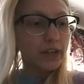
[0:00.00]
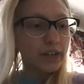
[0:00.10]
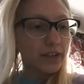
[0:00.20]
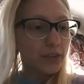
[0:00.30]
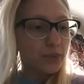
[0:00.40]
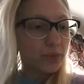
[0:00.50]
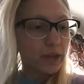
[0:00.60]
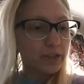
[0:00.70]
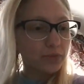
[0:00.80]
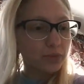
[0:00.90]
If
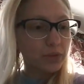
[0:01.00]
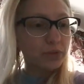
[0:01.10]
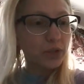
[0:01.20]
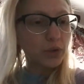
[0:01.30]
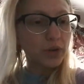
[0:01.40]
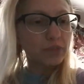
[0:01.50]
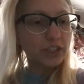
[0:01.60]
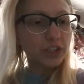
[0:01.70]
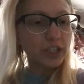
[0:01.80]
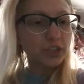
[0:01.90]
review of
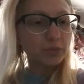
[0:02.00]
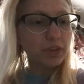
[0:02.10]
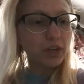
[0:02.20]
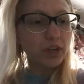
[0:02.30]
a judgment